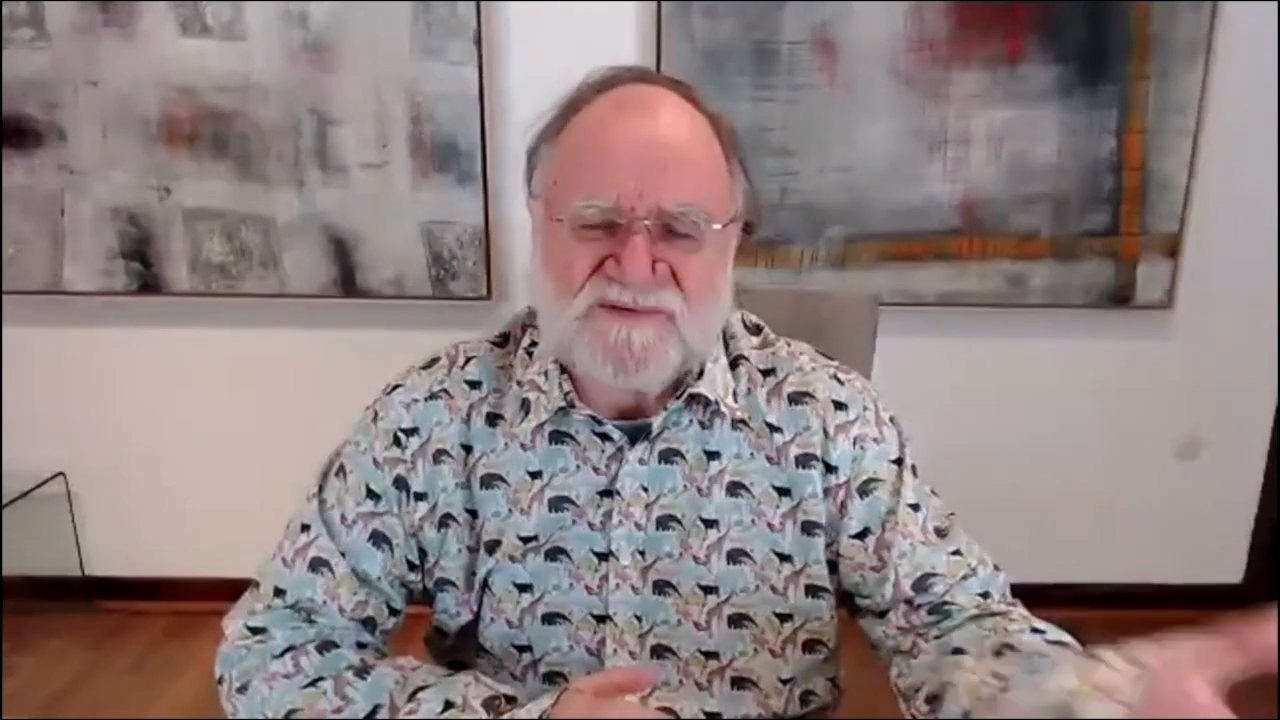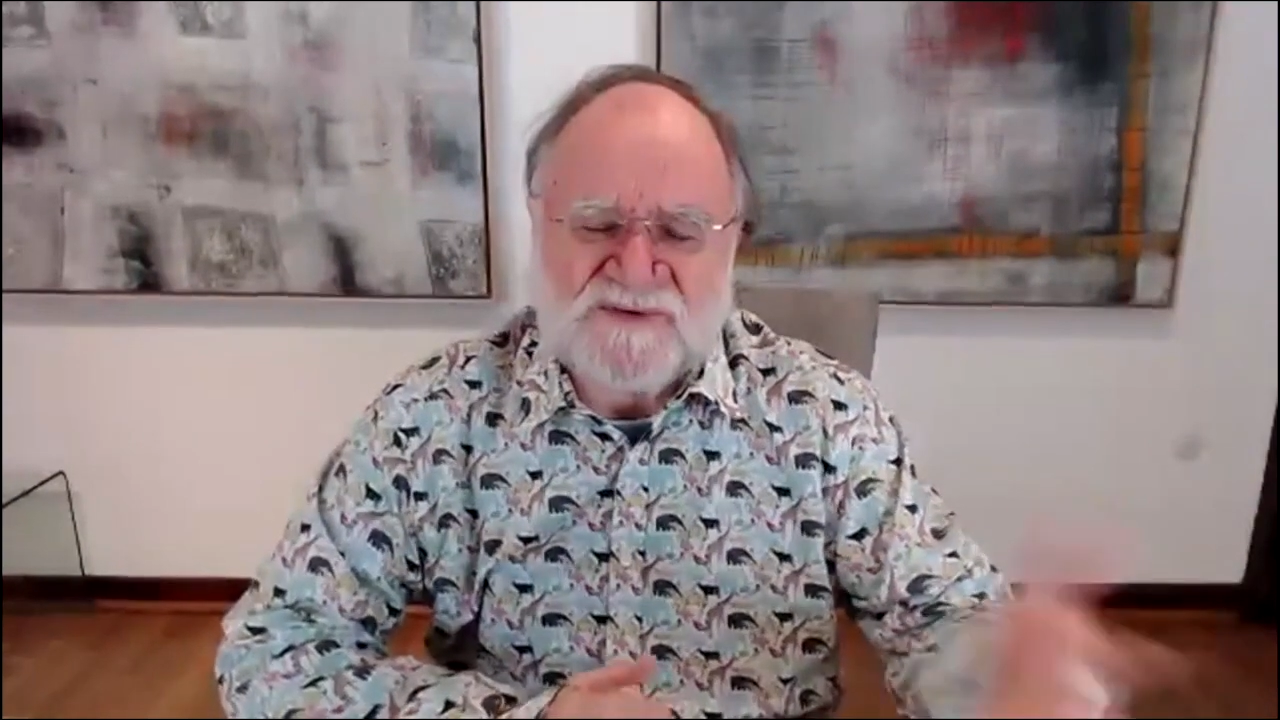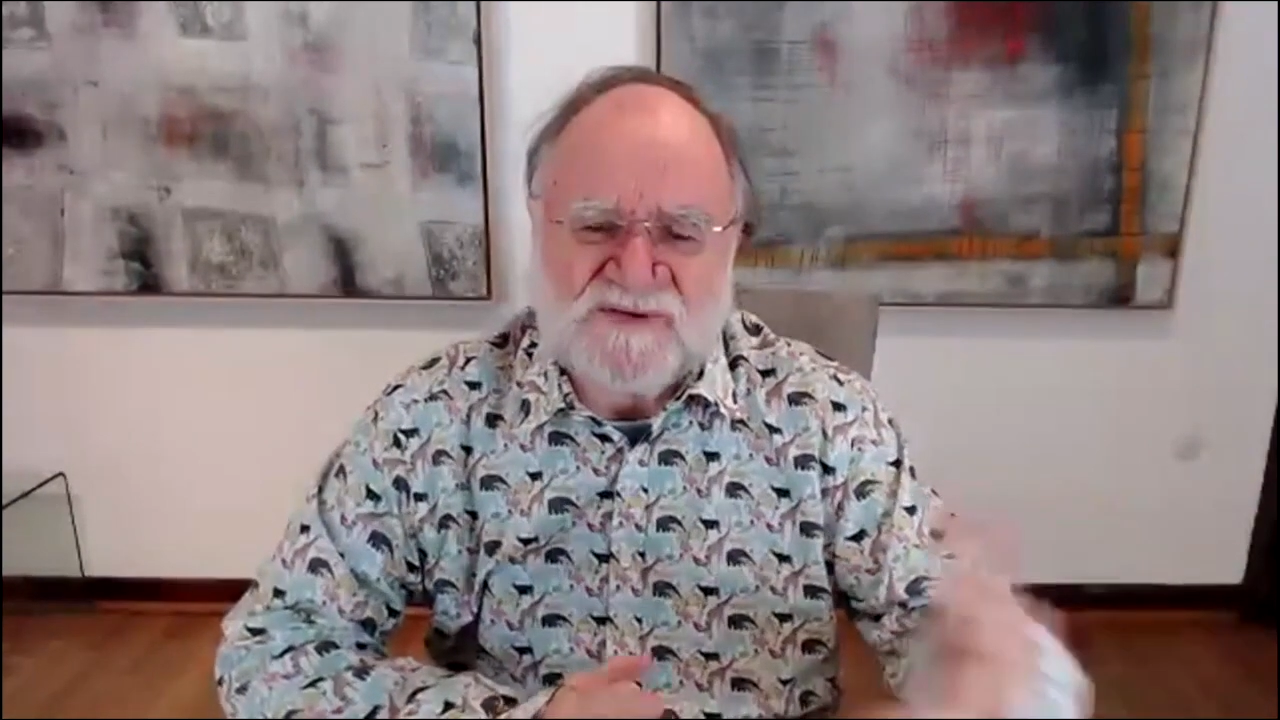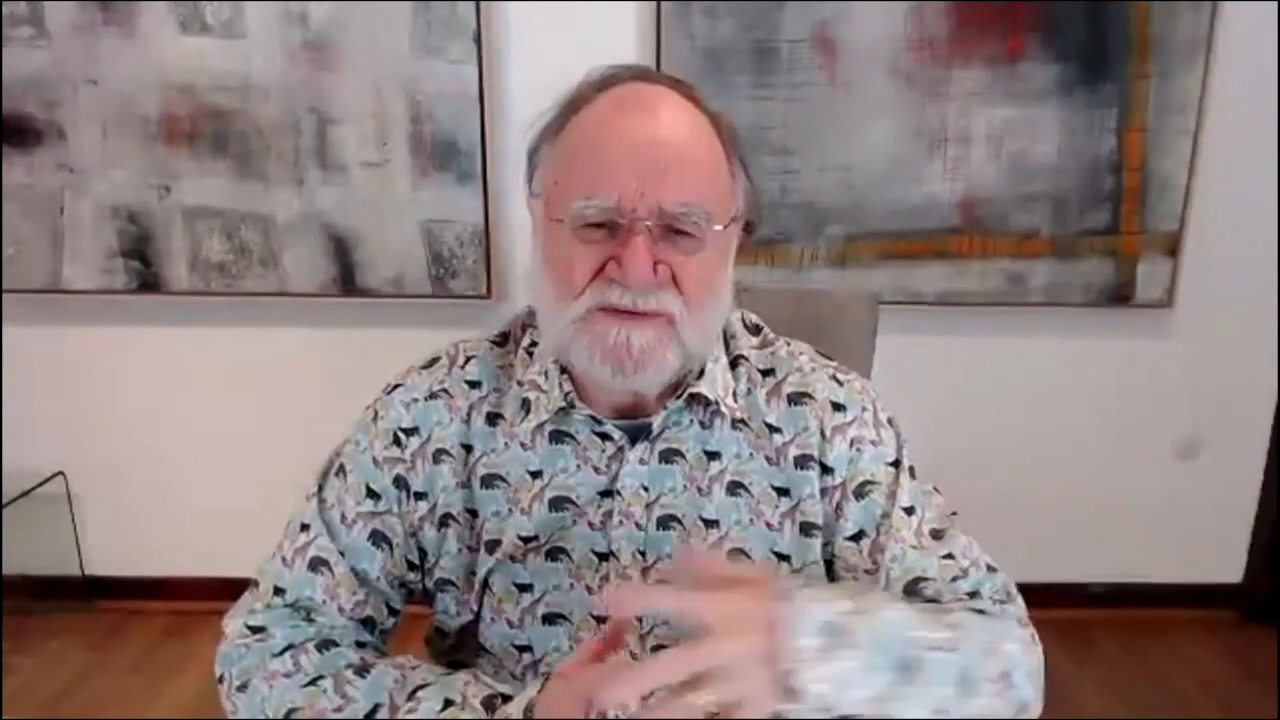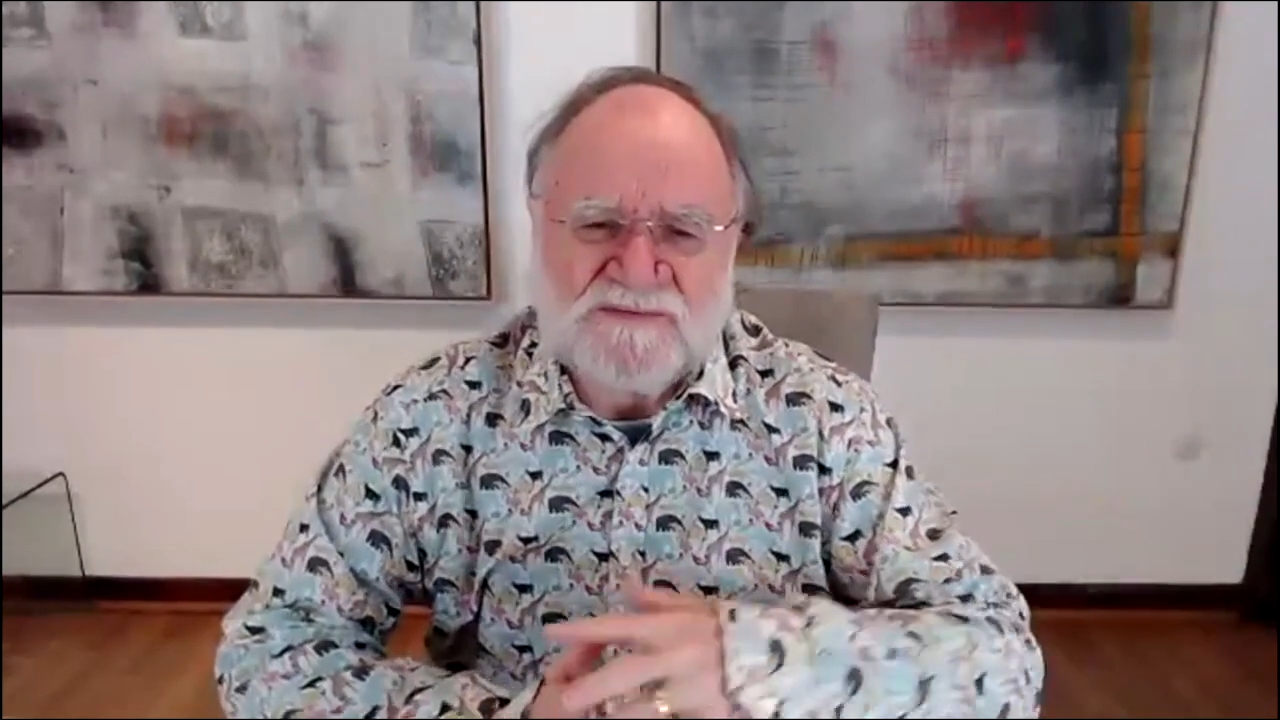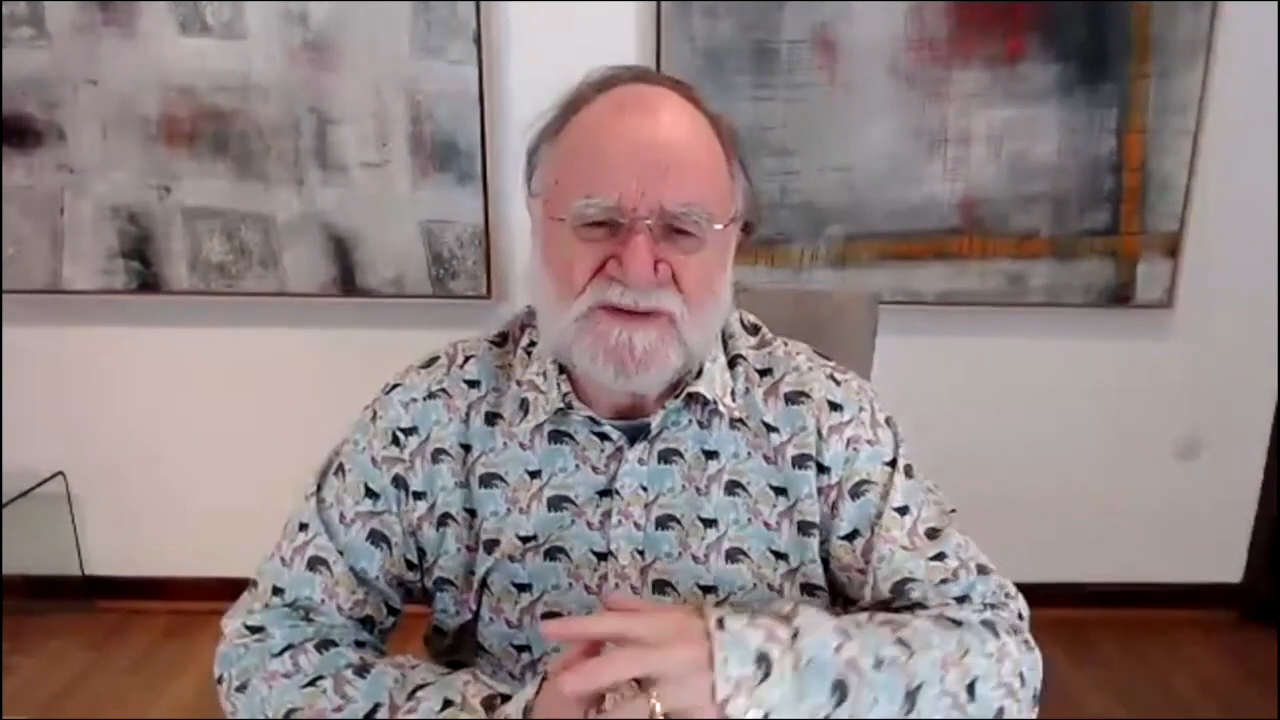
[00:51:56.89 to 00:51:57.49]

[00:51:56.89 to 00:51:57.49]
you know,